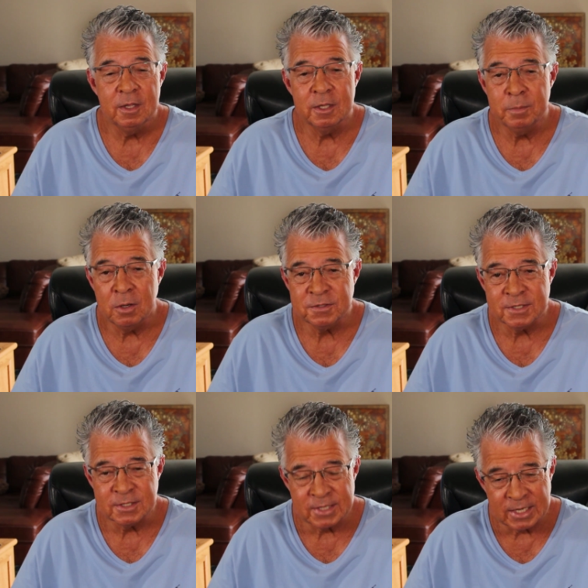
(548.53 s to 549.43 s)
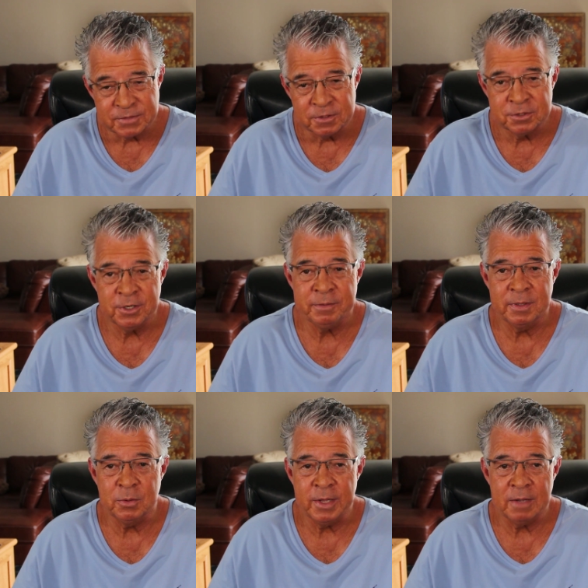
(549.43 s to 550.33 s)
The most successful
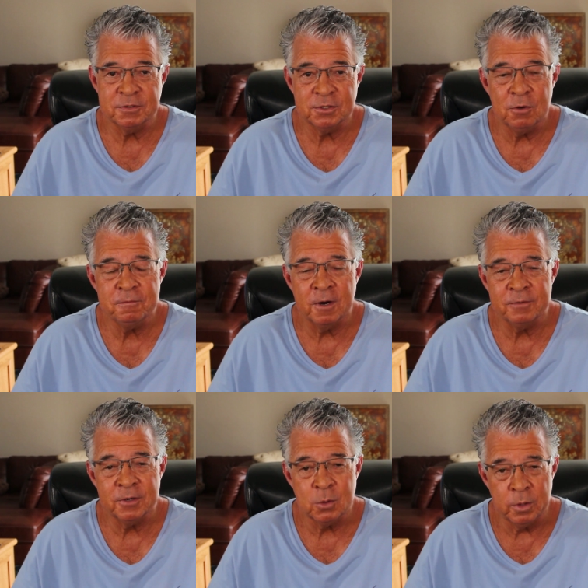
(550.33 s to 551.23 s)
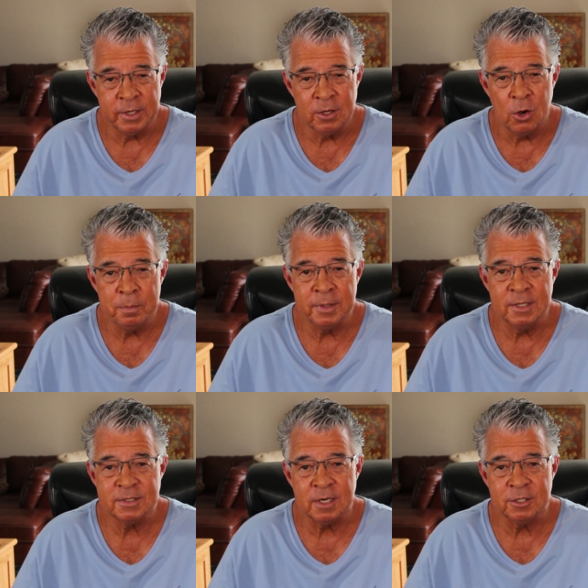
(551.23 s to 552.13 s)
treatment we have so far for quitting
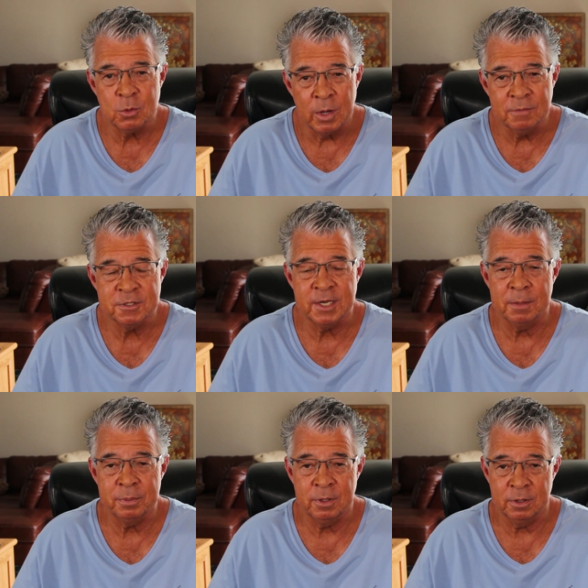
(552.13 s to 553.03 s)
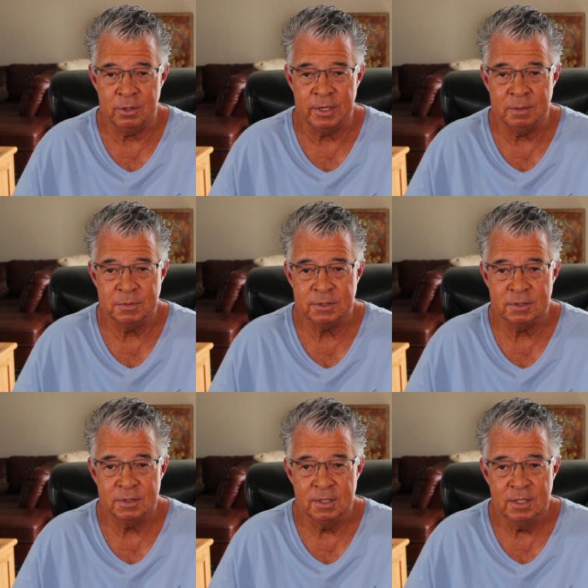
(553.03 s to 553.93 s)
opiates are 12 step programs
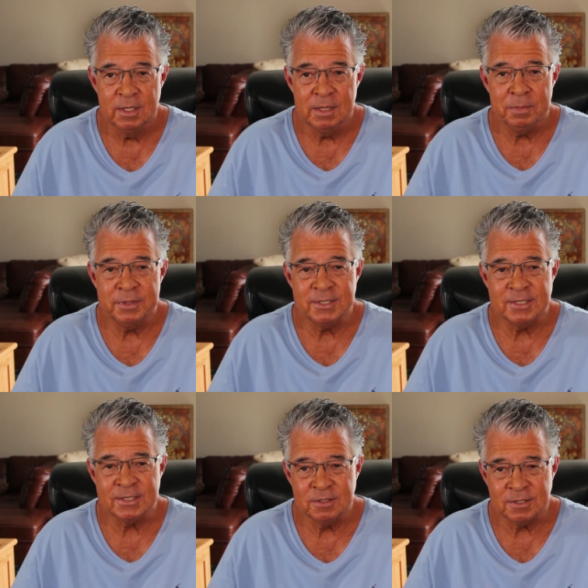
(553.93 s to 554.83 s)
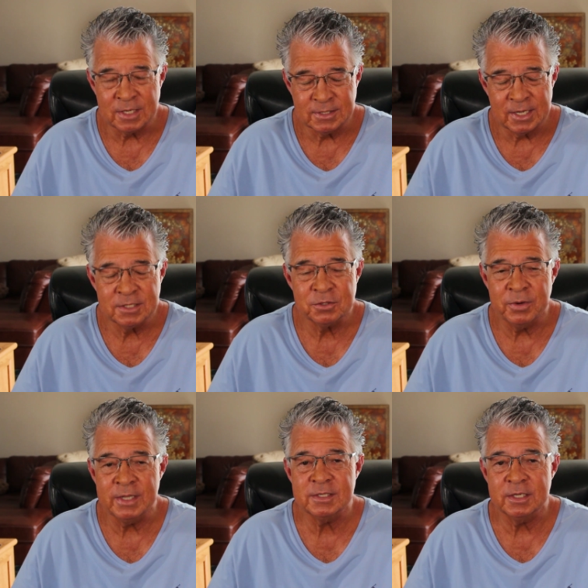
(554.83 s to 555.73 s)
but the su- success
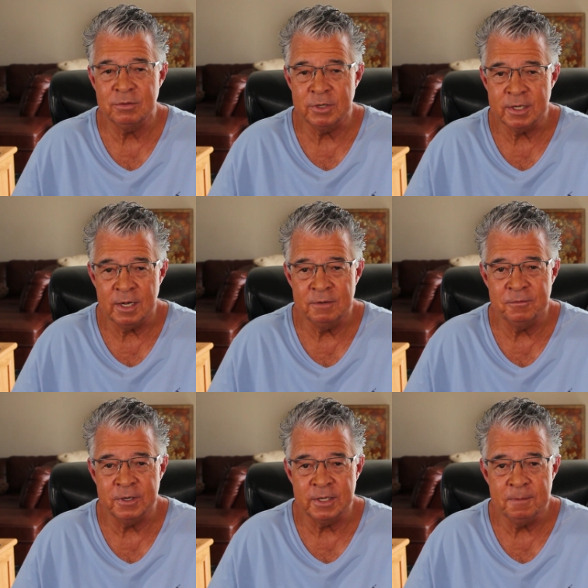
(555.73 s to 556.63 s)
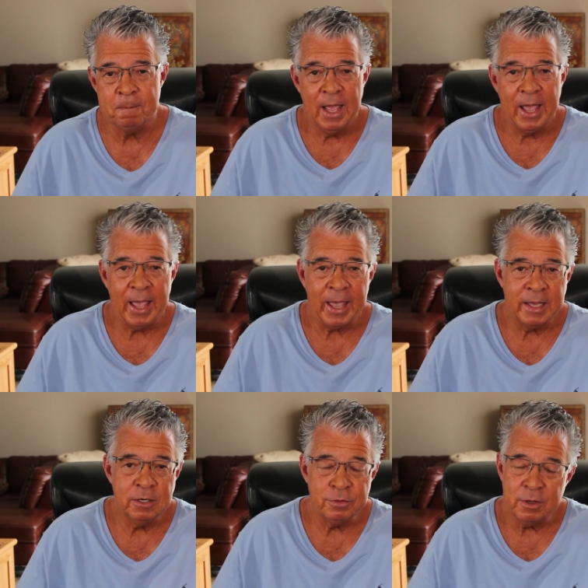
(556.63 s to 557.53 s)
rates in recovery
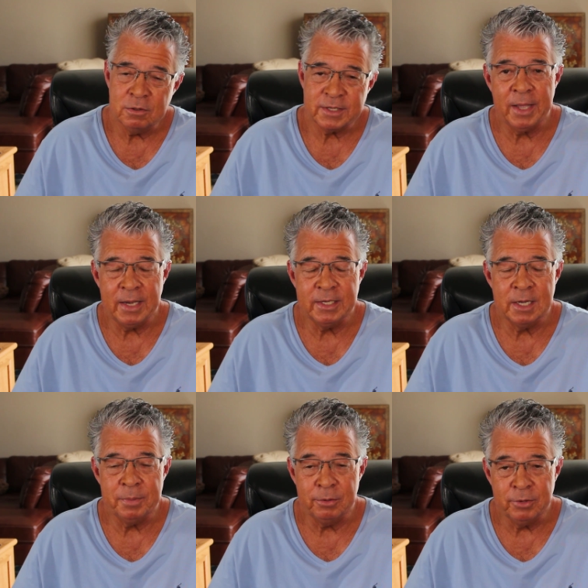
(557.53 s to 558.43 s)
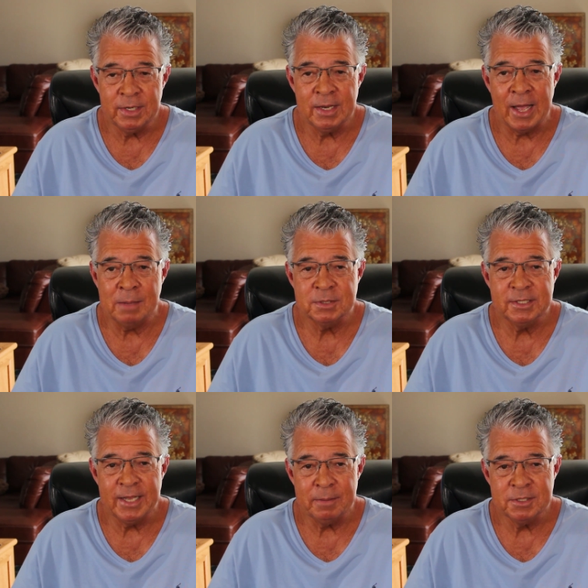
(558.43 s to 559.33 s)
and those ending up in relapse
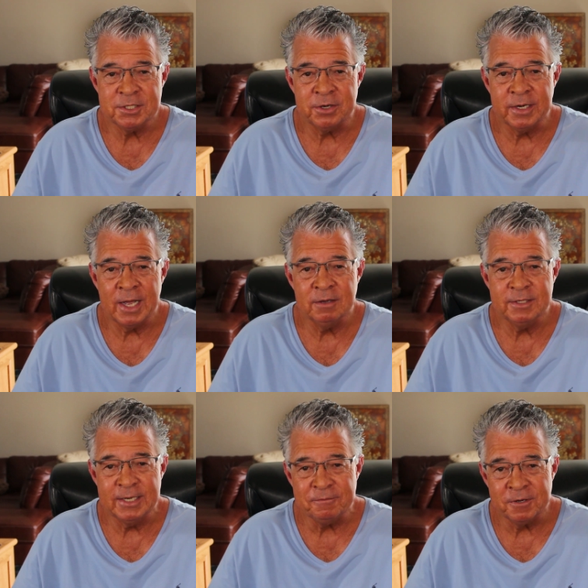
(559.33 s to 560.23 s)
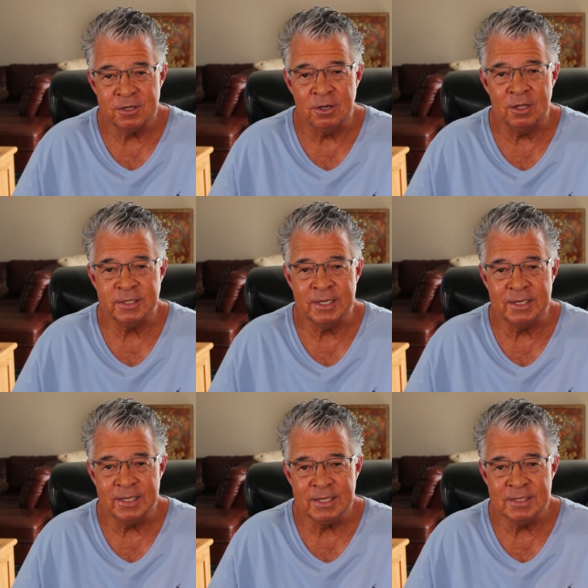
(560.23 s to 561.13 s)
demonstrate how difficult
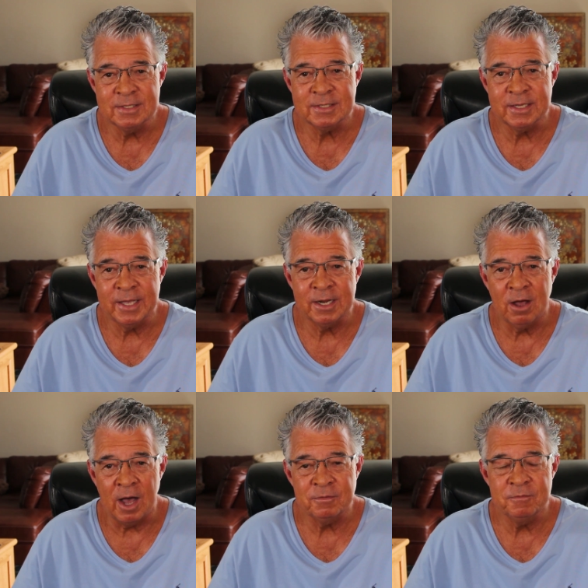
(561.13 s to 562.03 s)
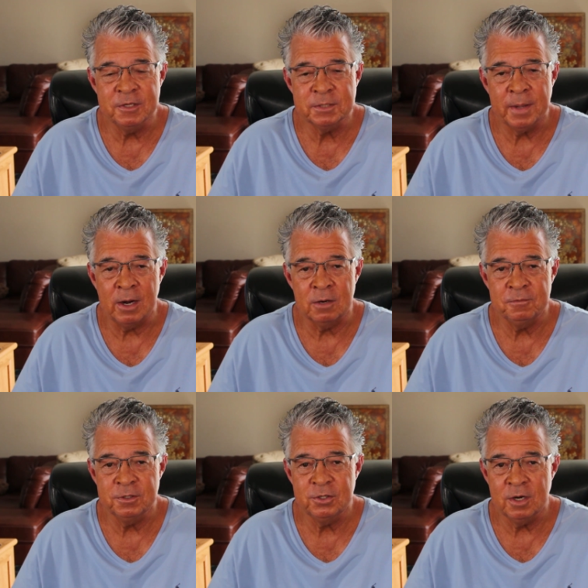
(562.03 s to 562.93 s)
it is to get off of these
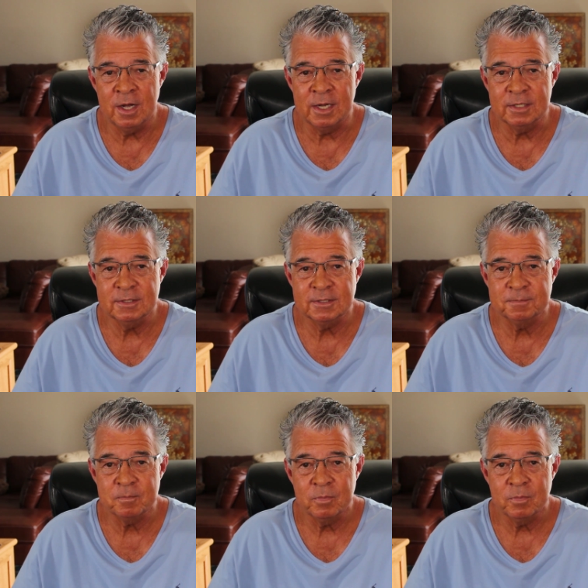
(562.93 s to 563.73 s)
powerful drugs.